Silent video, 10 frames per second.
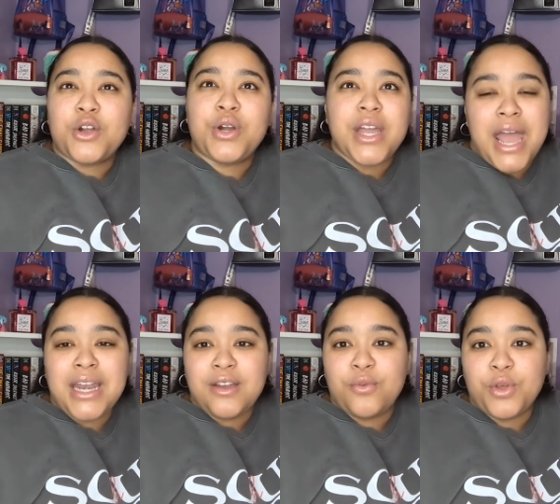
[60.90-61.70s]

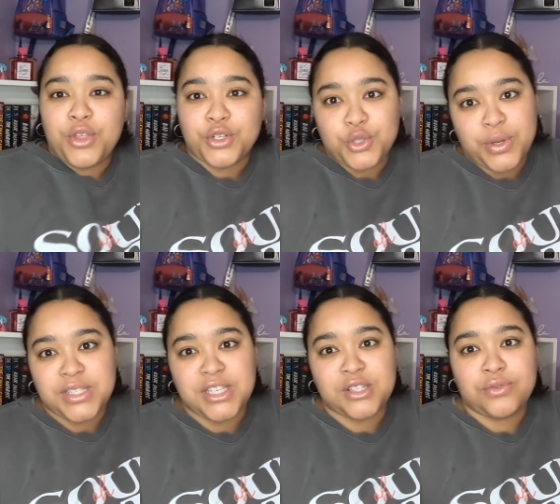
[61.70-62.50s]
creative with your
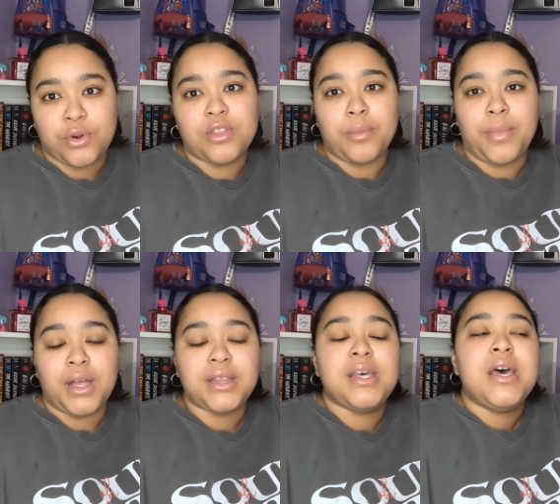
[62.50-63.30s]
choices for the
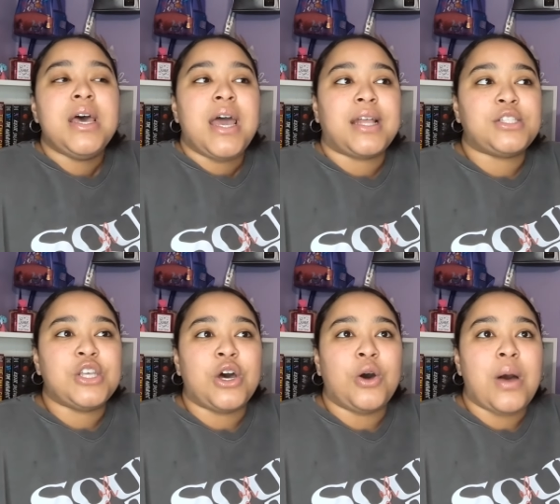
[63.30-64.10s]
month. And
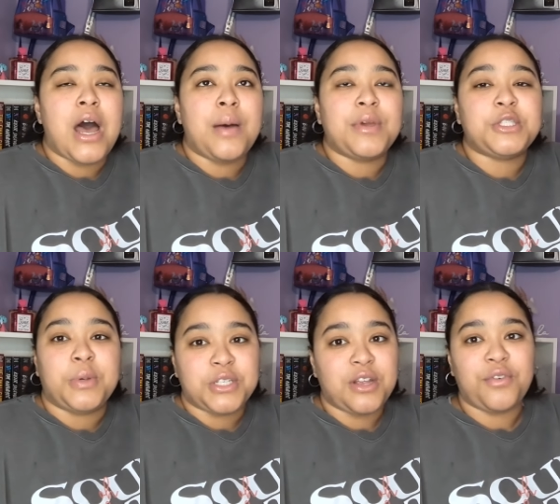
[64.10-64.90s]
so, um,
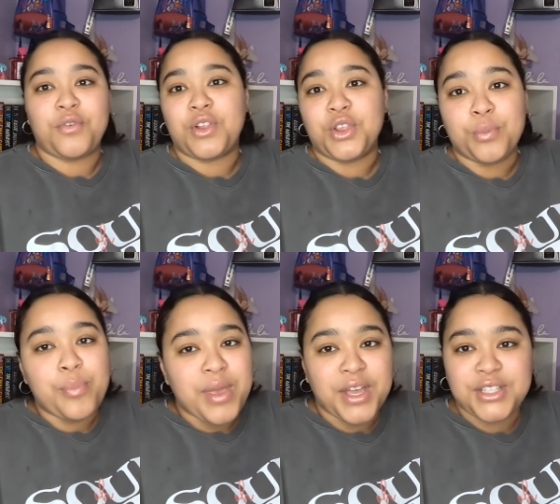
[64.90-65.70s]
especially if you have a
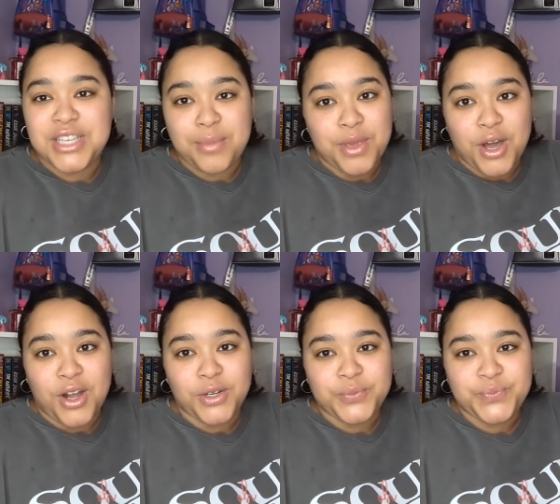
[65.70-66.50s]
big
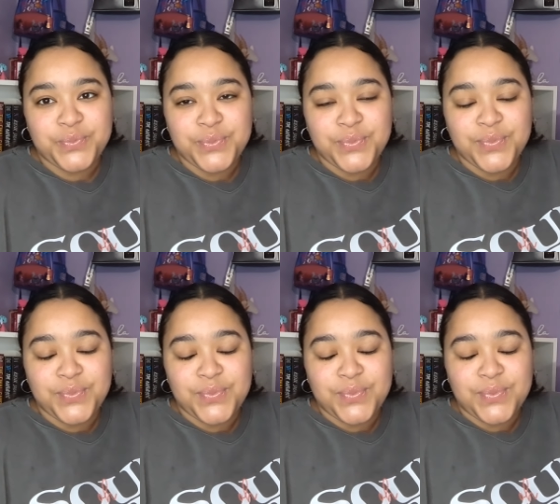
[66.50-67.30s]
TBR,
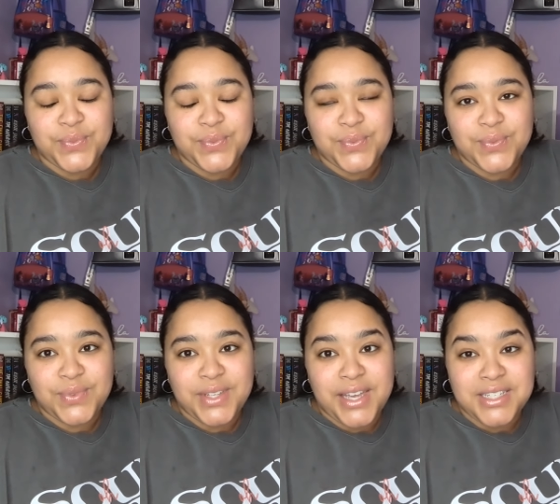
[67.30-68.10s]

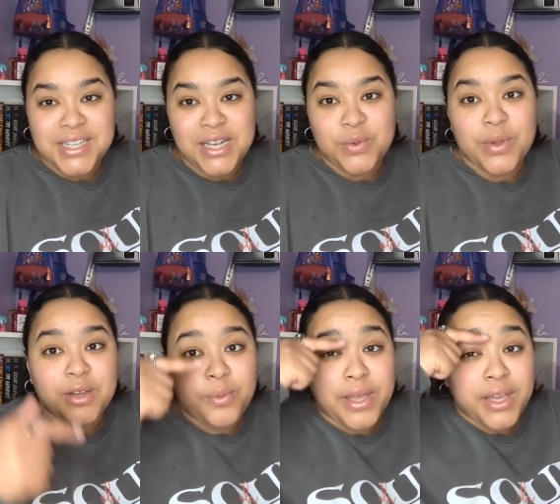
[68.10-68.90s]
and tint
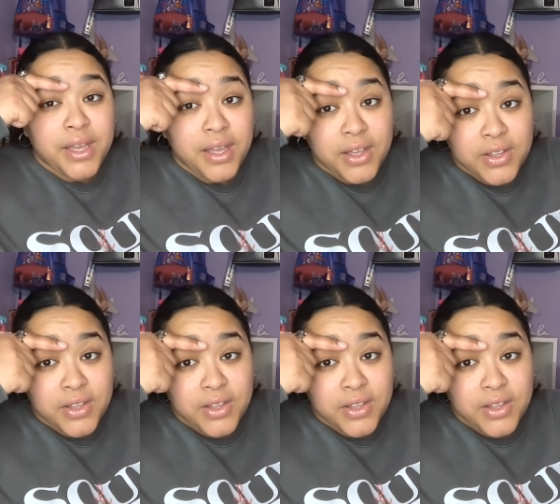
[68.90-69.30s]
wink, wink,